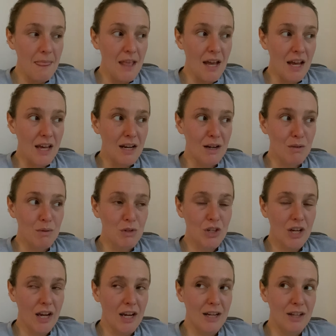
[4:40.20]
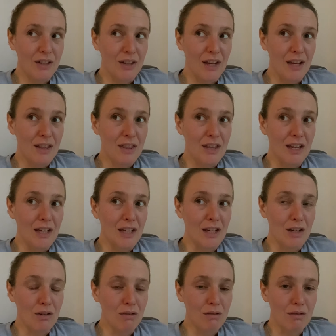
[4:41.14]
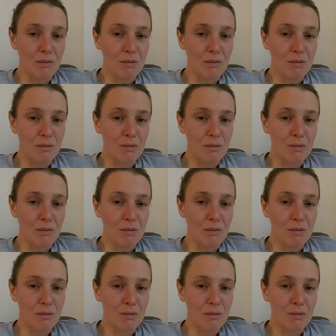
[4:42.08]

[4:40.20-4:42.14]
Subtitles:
and I was kind of like thinking, oh,